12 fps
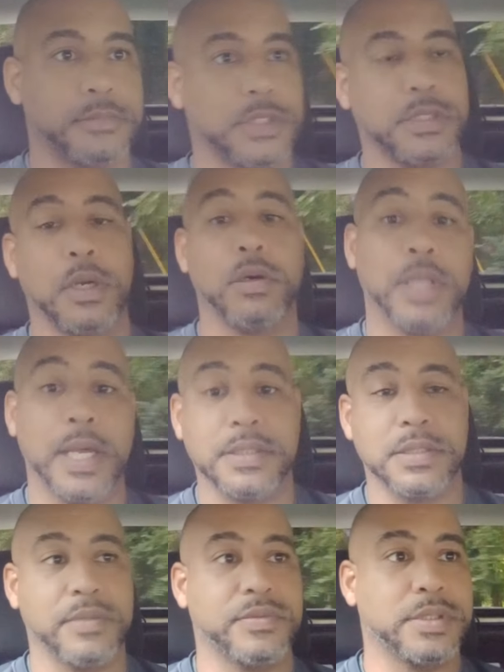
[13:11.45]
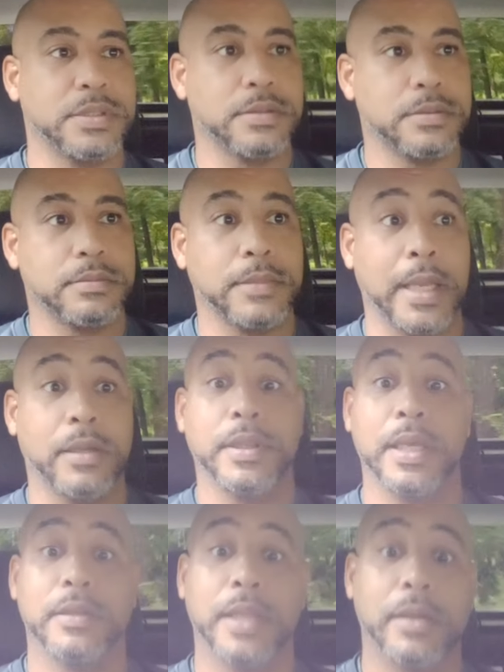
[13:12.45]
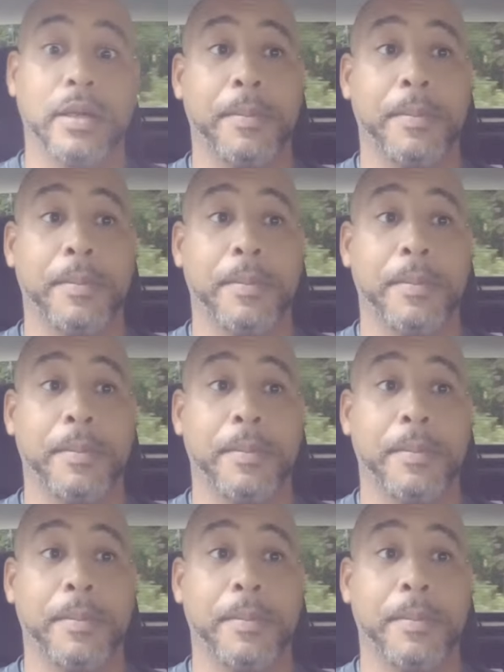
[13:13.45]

Just a whole lot of stuff. Just thank you, thank you, thank you.